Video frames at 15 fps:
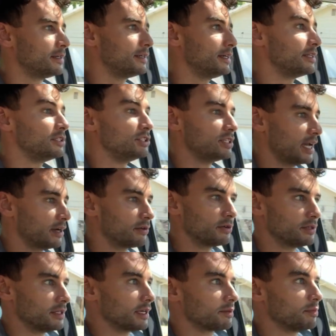in general,
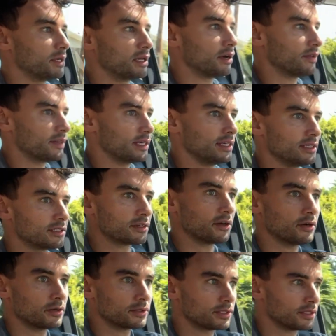like being on the East
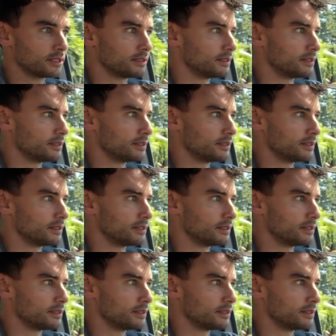Coast.